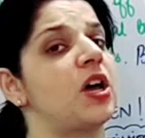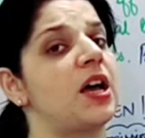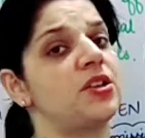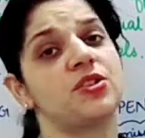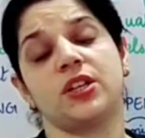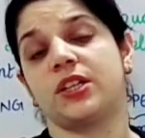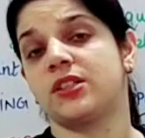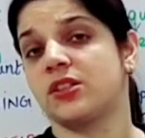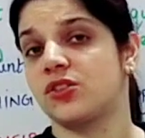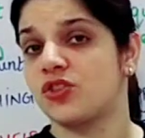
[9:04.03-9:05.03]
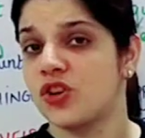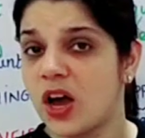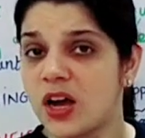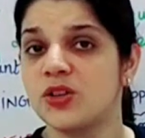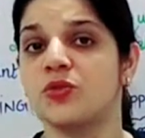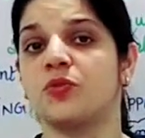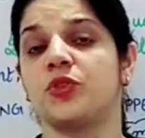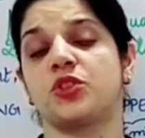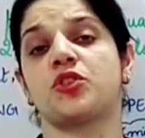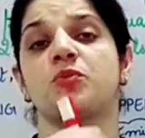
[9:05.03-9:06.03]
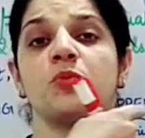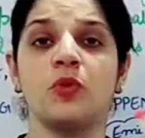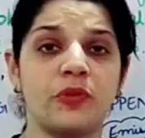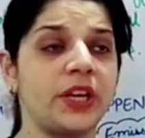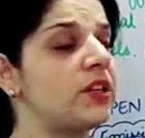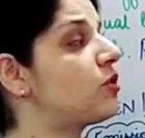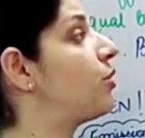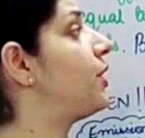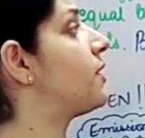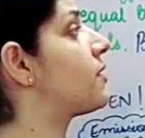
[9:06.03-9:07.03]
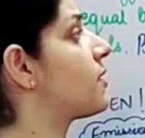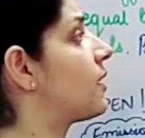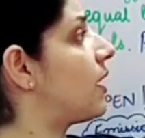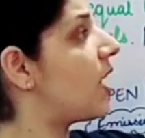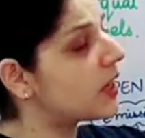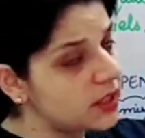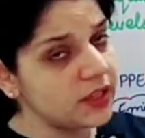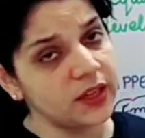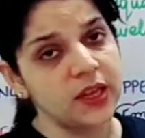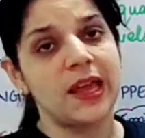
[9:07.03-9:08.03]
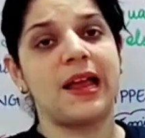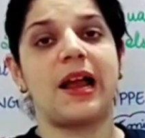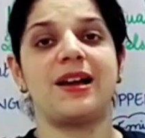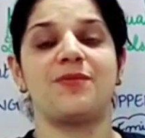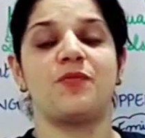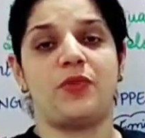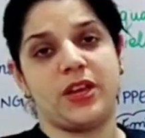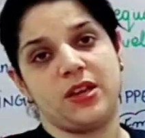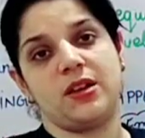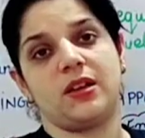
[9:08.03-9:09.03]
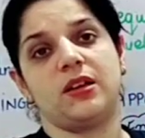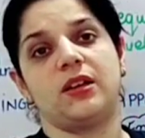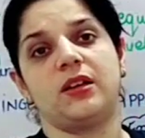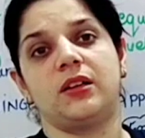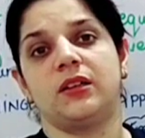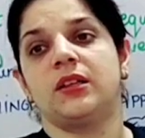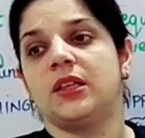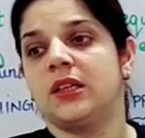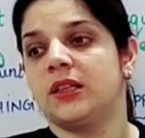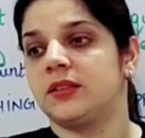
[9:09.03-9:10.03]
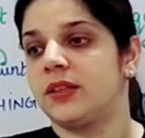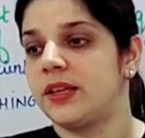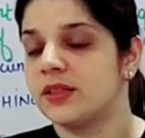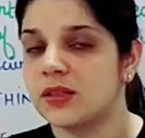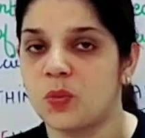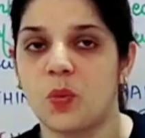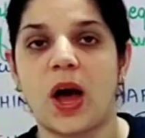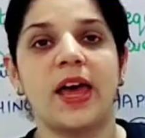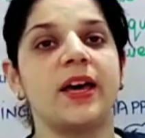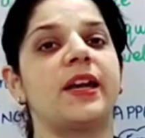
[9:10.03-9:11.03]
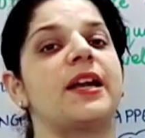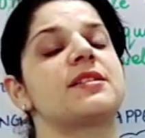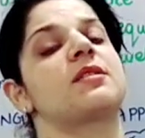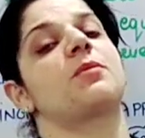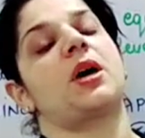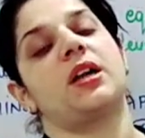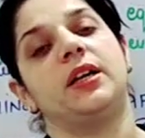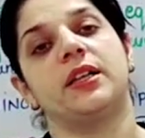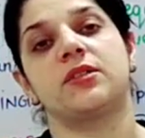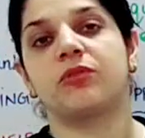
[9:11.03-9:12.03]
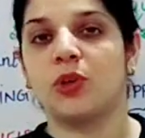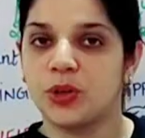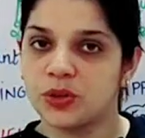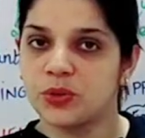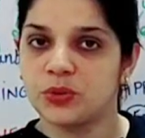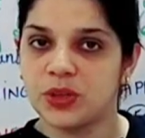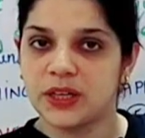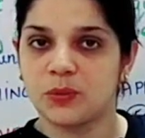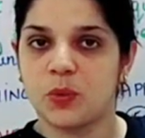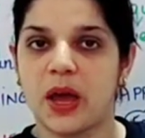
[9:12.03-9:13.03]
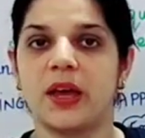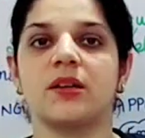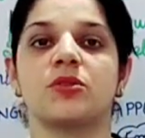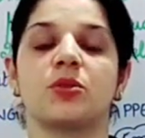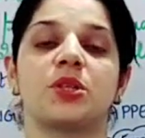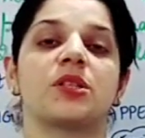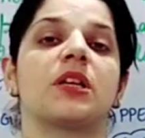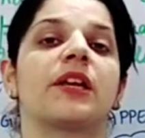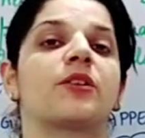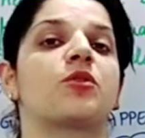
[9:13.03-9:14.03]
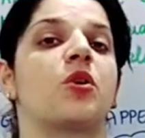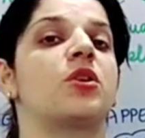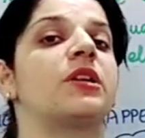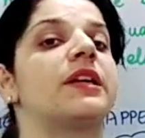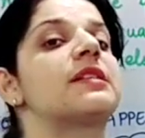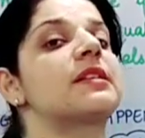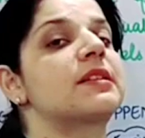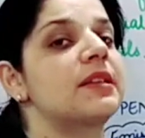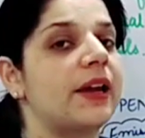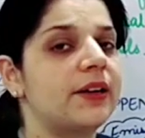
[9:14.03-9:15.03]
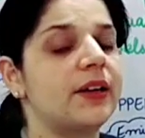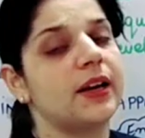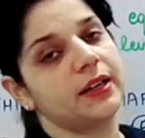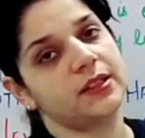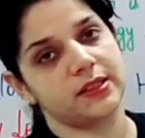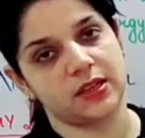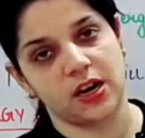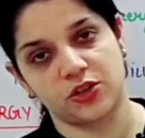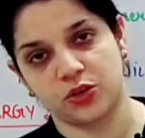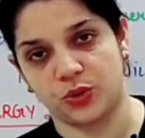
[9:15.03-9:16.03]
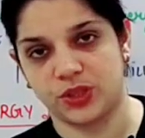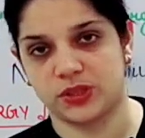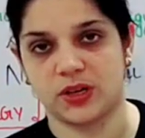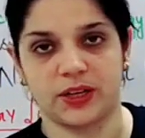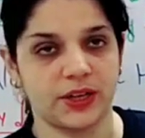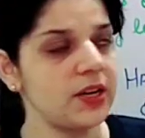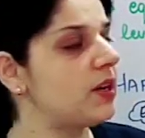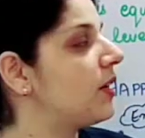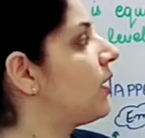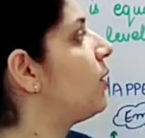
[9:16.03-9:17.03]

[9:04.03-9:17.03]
charge. It is a charge which is moving, so it is a current, and when there is a wire and some current is flowing through that wire, so its electron gets excited and it starts showing certain